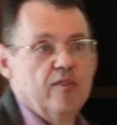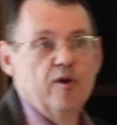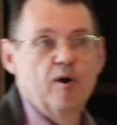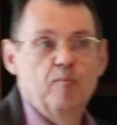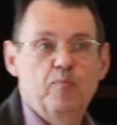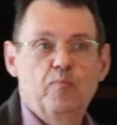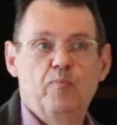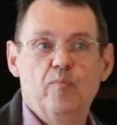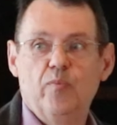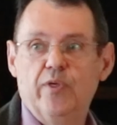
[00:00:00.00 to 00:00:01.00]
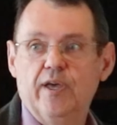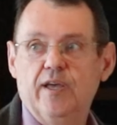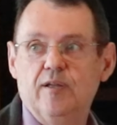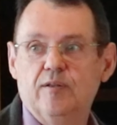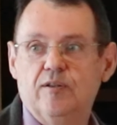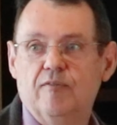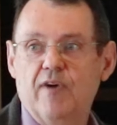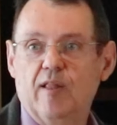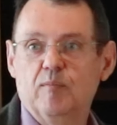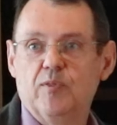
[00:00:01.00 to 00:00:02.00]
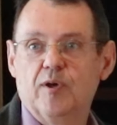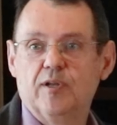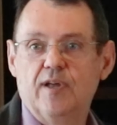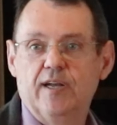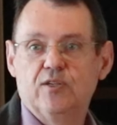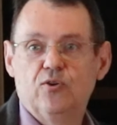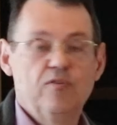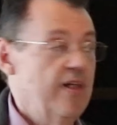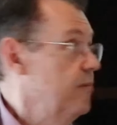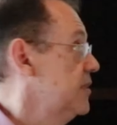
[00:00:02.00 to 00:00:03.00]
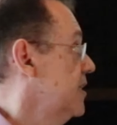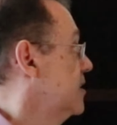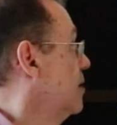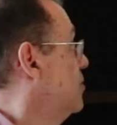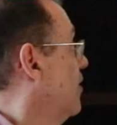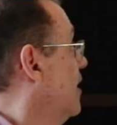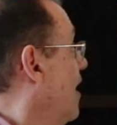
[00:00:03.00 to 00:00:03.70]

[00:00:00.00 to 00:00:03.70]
the 92 development system to the